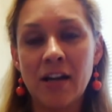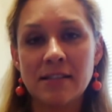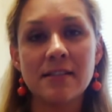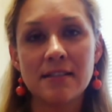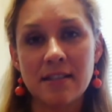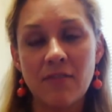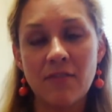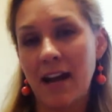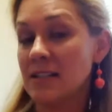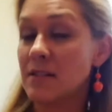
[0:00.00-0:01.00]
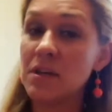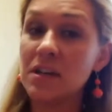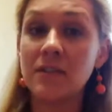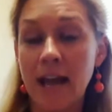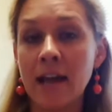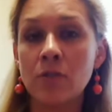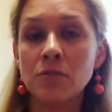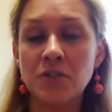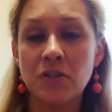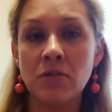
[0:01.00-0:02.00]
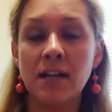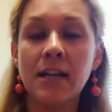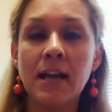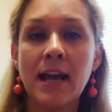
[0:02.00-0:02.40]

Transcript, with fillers: It's the stuff that has a bit of an angle to it,